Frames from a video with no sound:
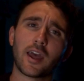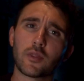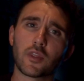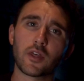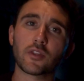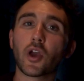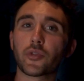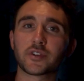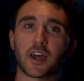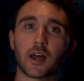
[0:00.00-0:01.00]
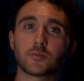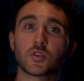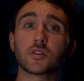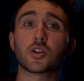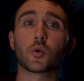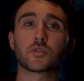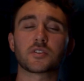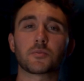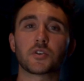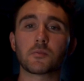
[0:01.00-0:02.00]
And then the other times you can go
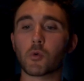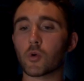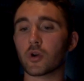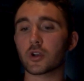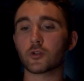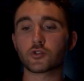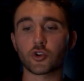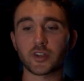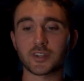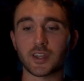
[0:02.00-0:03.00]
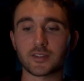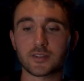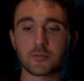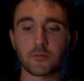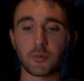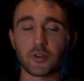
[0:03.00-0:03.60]
with something more nutrient dense.